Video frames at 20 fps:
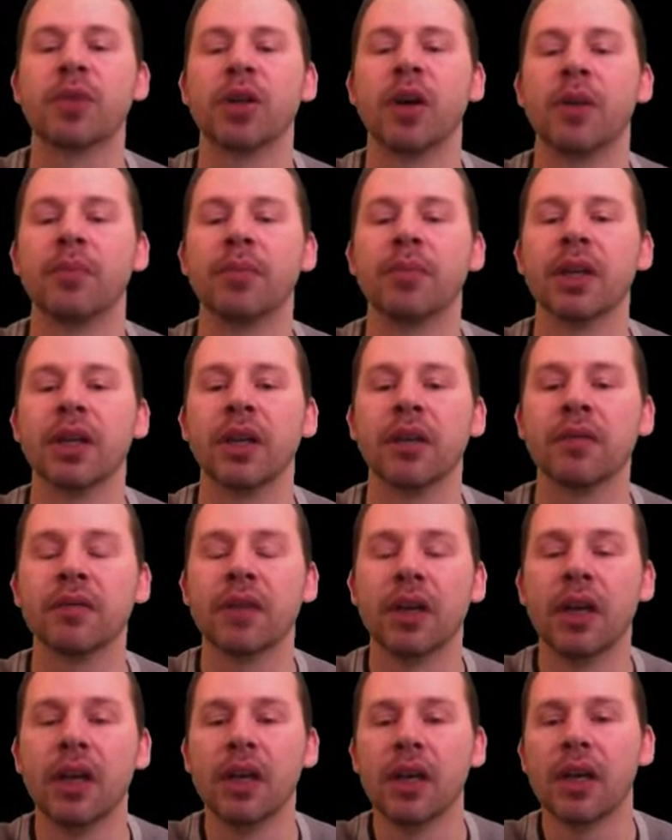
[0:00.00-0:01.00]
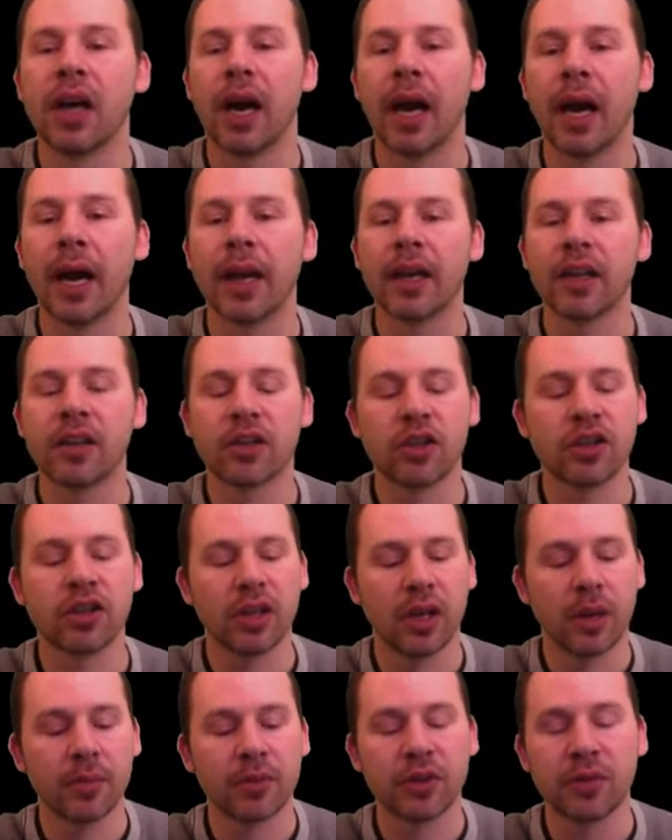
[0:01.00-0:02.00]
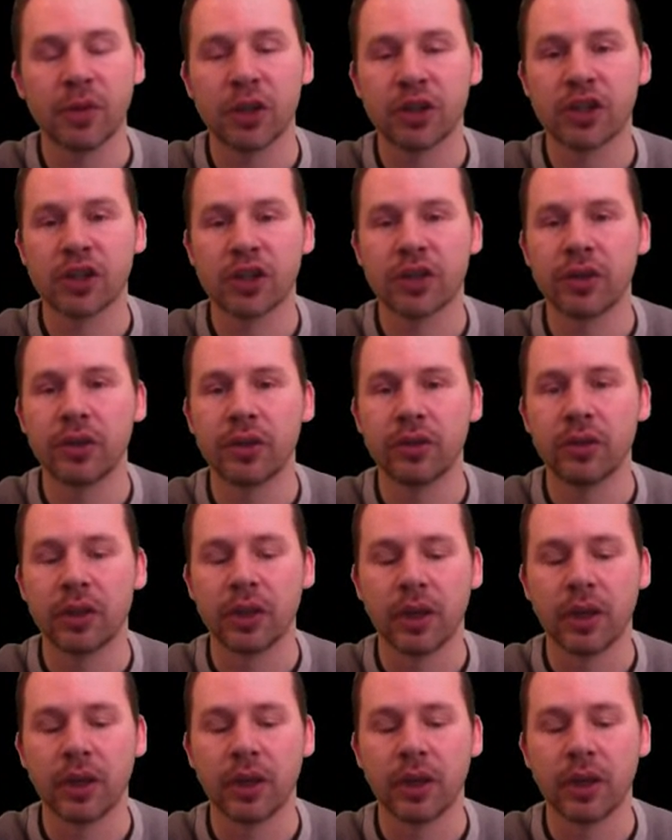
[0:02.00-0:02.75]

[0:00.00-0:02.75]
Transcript: Belief, I switched to